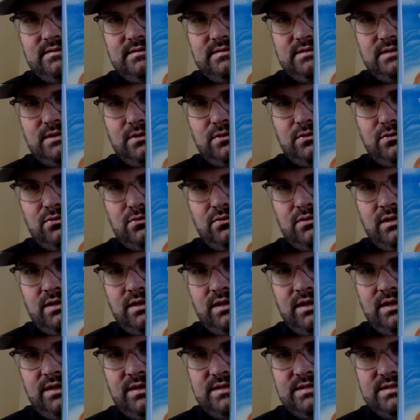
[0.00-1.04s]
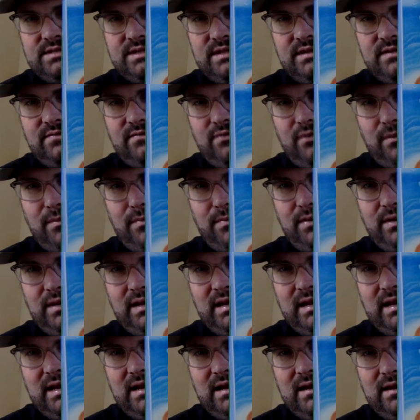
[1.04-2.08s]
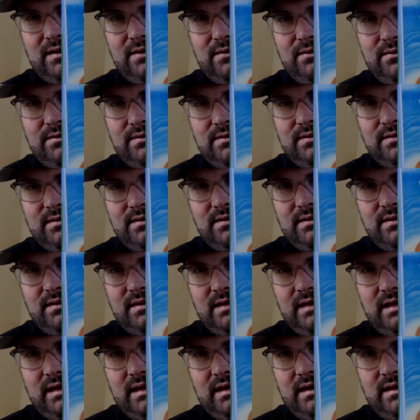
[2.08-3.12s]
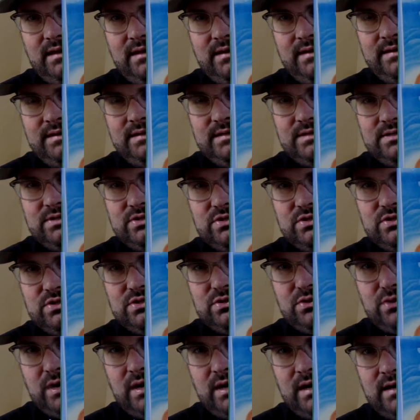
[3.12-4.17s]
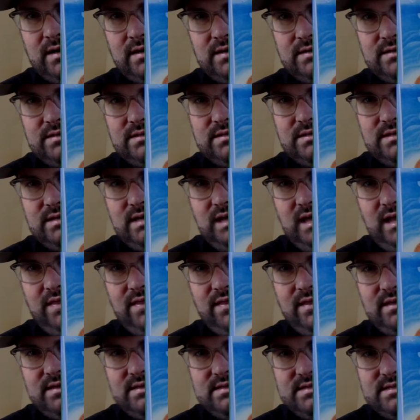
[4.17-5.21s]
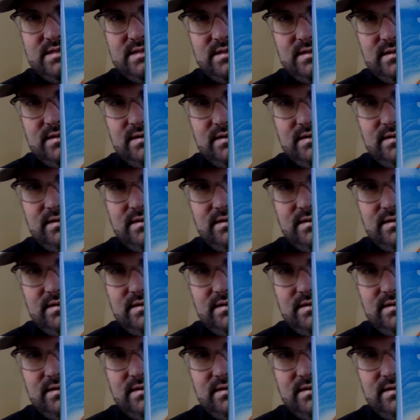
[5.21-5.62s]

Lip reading: So we're really listening for piano and strings in this.